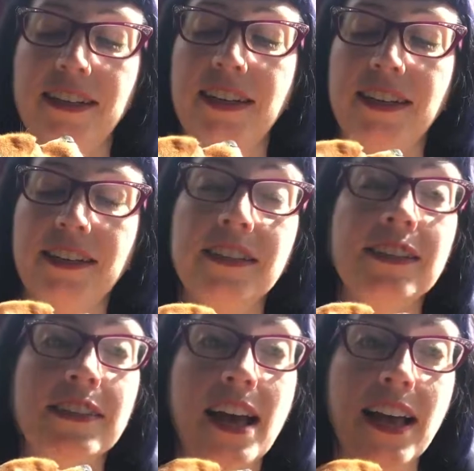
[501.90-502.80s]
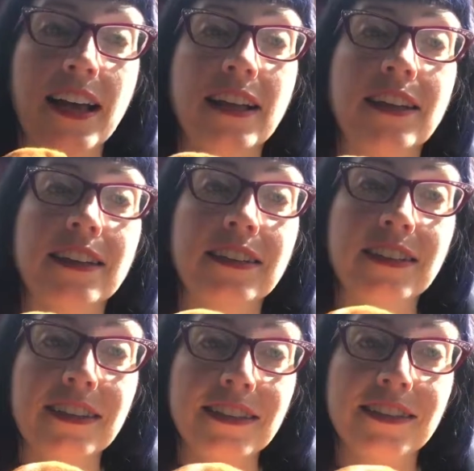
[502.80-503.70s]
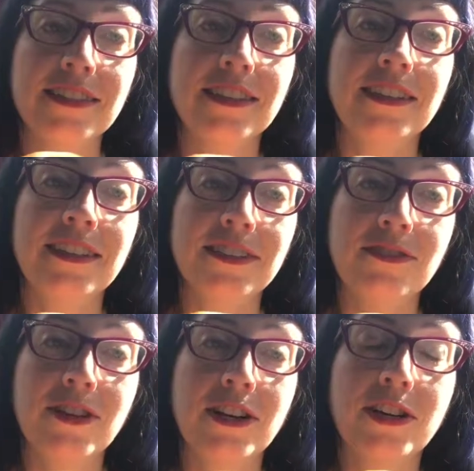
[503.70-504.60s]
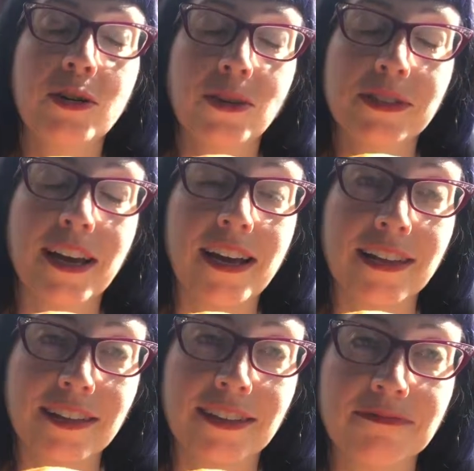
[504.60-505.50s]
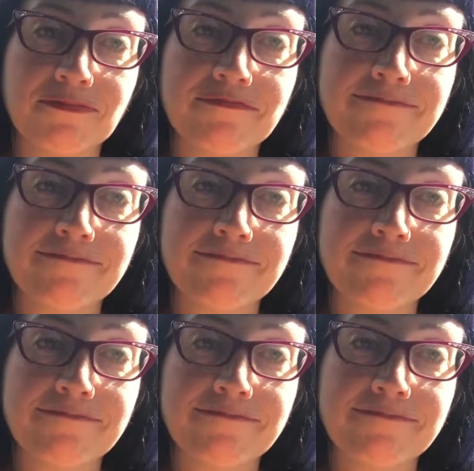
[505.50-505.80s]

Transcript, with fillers: it is a, it is, it is a very cool day here.